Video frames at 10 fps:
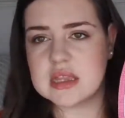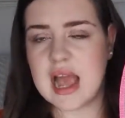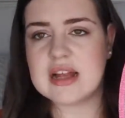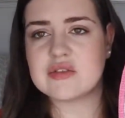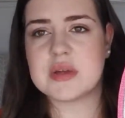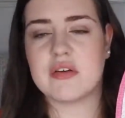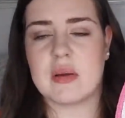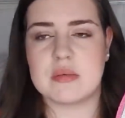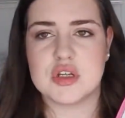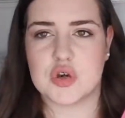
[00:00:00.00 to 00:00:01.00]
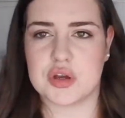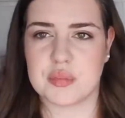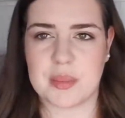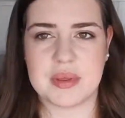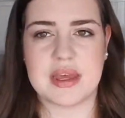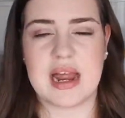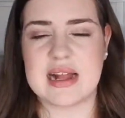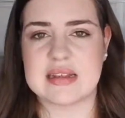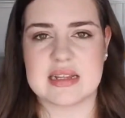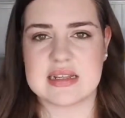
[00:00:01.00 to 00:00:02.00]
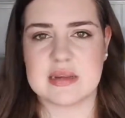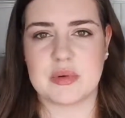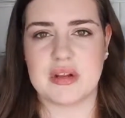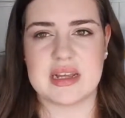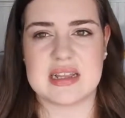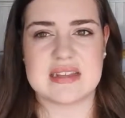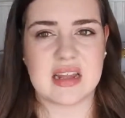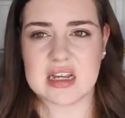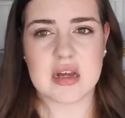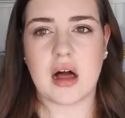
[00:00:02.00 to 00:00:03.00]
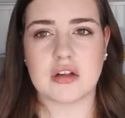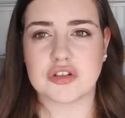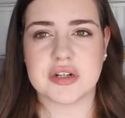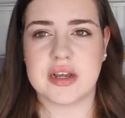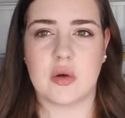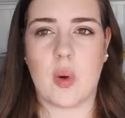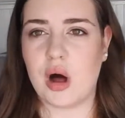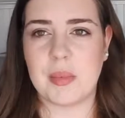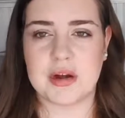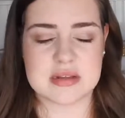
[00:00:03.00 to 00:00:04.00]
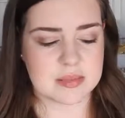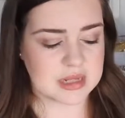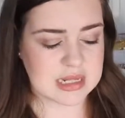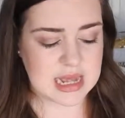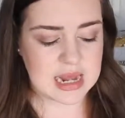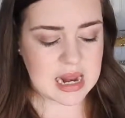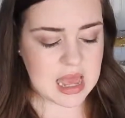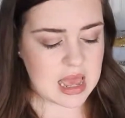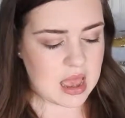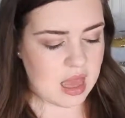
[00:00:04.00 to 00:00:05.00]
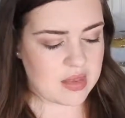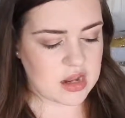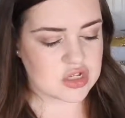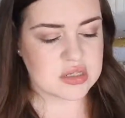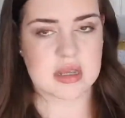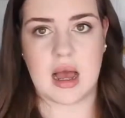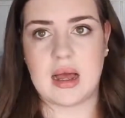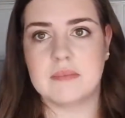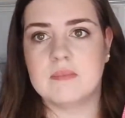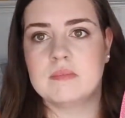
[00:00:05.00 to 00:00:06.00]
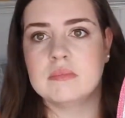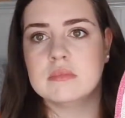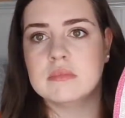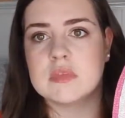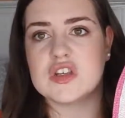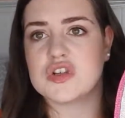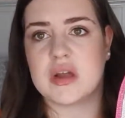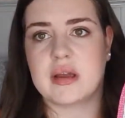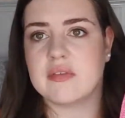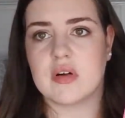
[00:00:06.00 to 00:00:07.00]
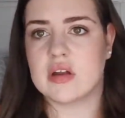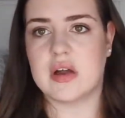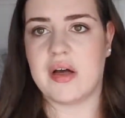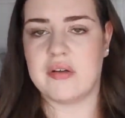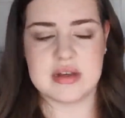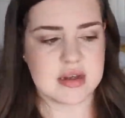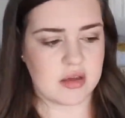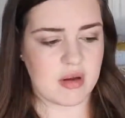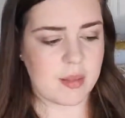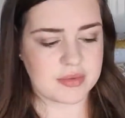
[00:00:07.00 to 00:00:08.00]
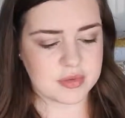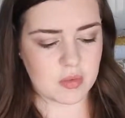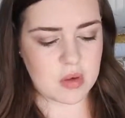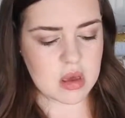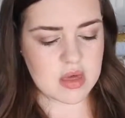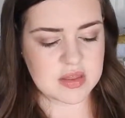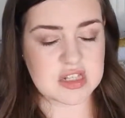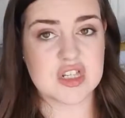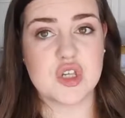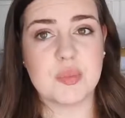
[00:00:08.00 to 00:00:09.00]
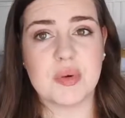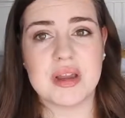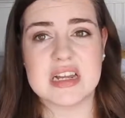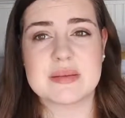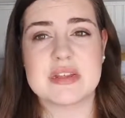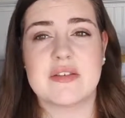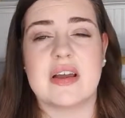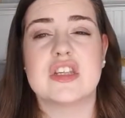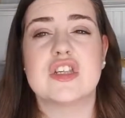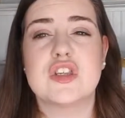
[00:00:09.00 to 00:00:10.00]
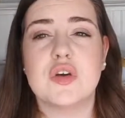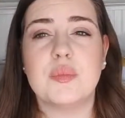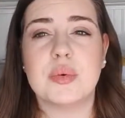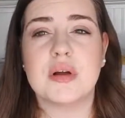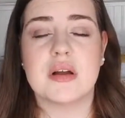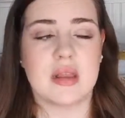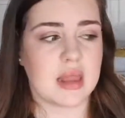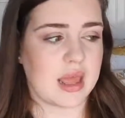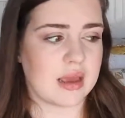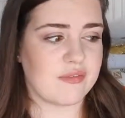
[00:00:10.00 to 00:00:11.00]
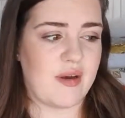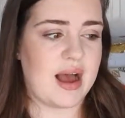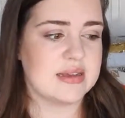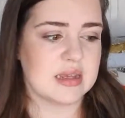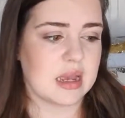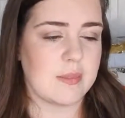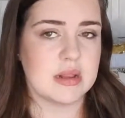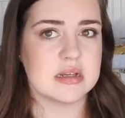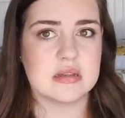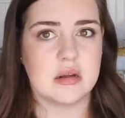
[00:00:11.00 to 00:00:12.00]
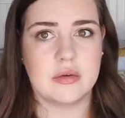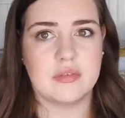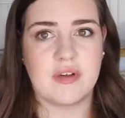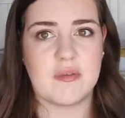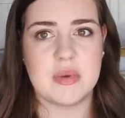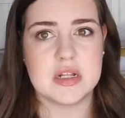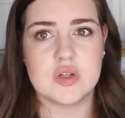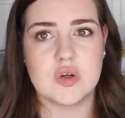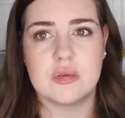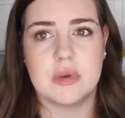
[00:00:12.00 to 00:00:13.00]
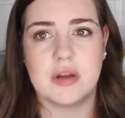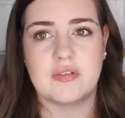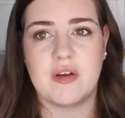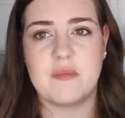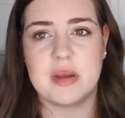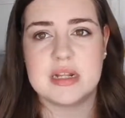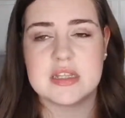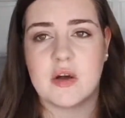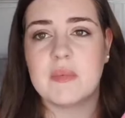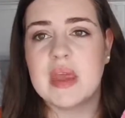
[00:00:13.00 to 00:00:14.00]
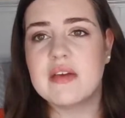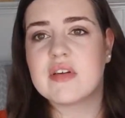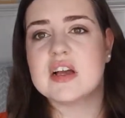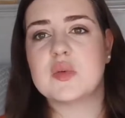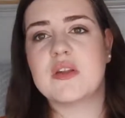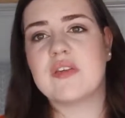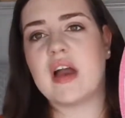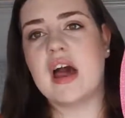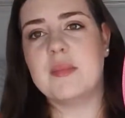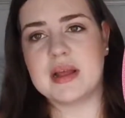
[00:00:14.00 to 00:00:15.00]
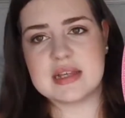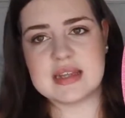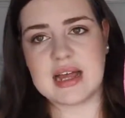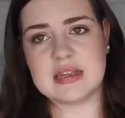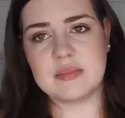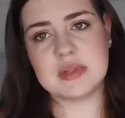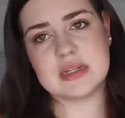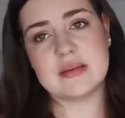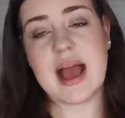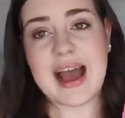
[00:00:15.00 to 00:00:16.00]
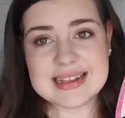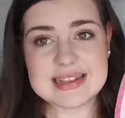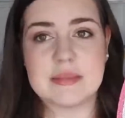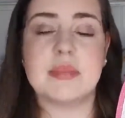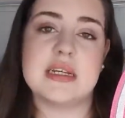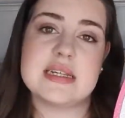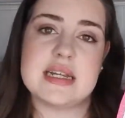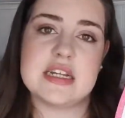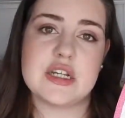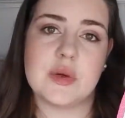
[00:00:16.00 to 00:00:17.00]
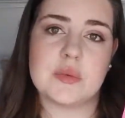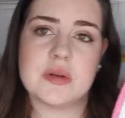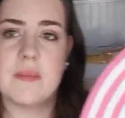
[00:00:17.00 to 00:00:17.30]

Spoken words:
the hats from Dollarama. I'm sure you can probably get hats like this, similar like this at like Dollar Tree or Walmart or something like that. And then I just got the string for $1 at Dollarama. So this is super inexpensive and super like fast. Like I made this in under 5 minutes, two of them in under 5 minutes. So if you guys want to figure out how to make these hats, then please stay tuned.